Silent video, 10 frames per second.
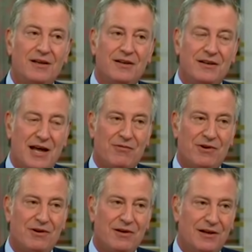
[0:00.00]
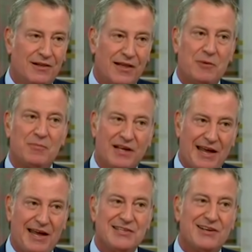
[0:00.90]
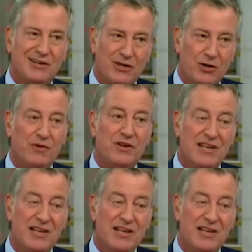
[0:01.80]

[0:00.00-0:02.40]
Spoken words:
Never let up the gas on COVID.